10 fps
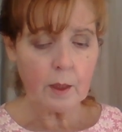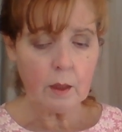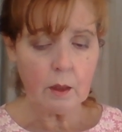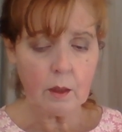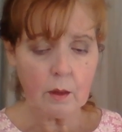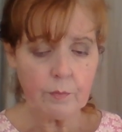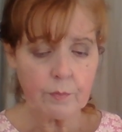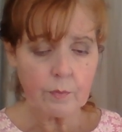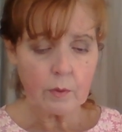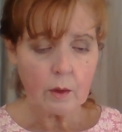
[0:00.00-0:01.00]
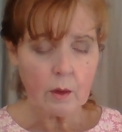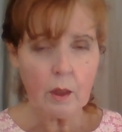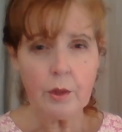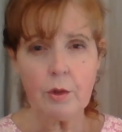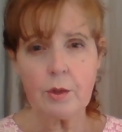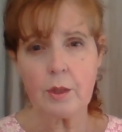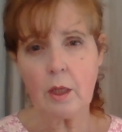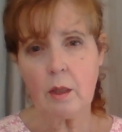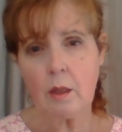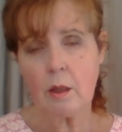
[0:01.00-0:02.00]
uh,
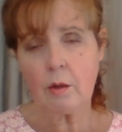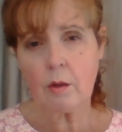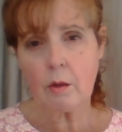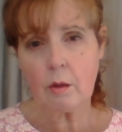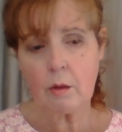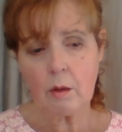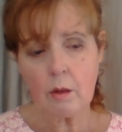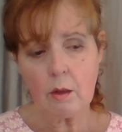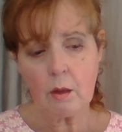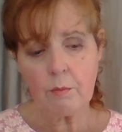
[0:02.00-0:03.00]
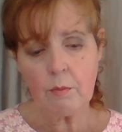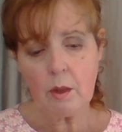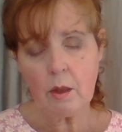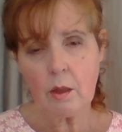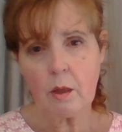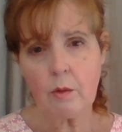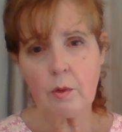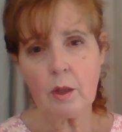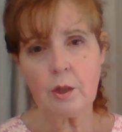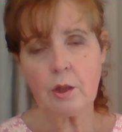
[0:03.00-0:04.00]
understanding uh, men and the
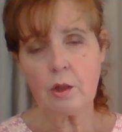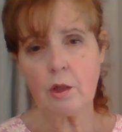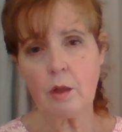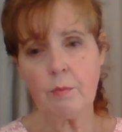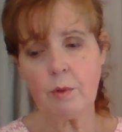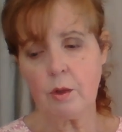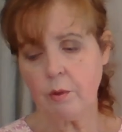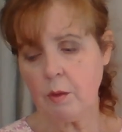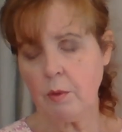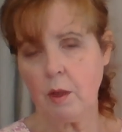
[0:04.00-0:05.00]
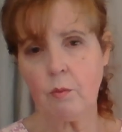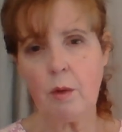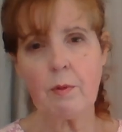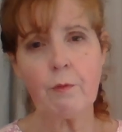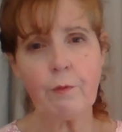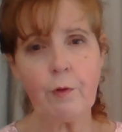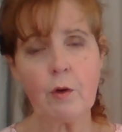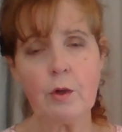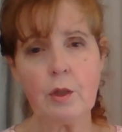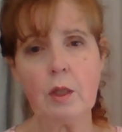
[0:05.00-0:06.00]
relationship between men and women
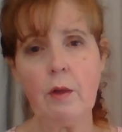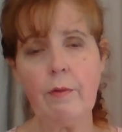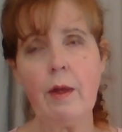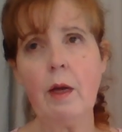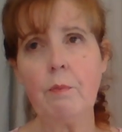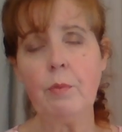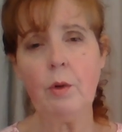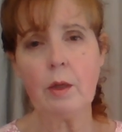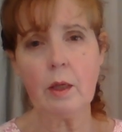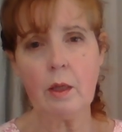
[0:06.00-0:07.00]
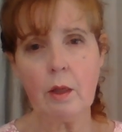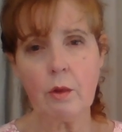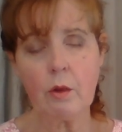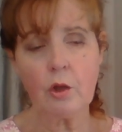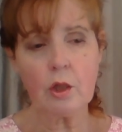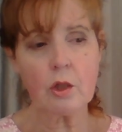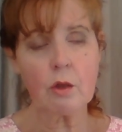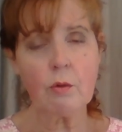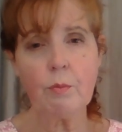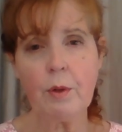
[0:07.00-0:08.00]
first in that book, and it just
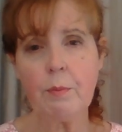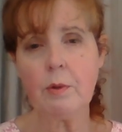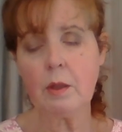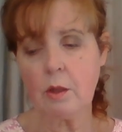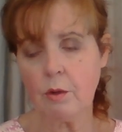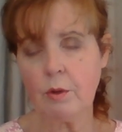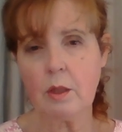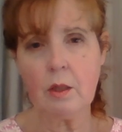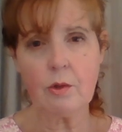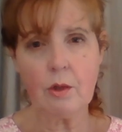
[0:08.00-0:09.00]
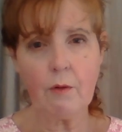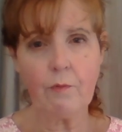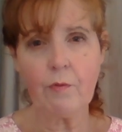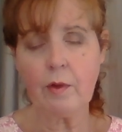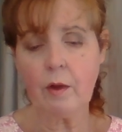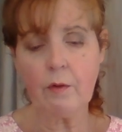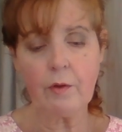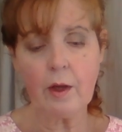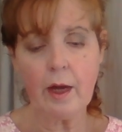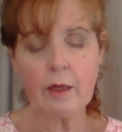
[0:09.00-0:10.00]
threw people into a tizzy if, if
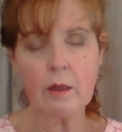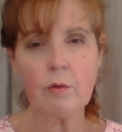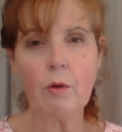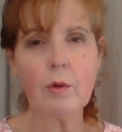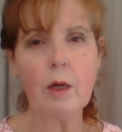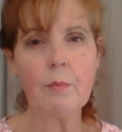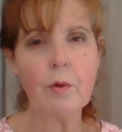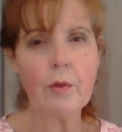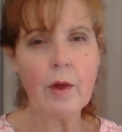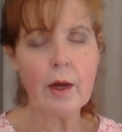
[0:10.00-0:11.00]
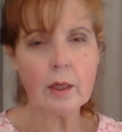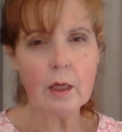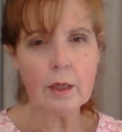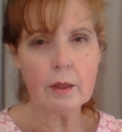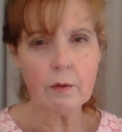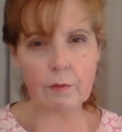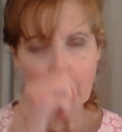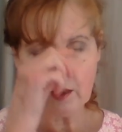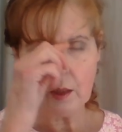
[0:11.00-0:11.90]
they hadn't grown up with that kind of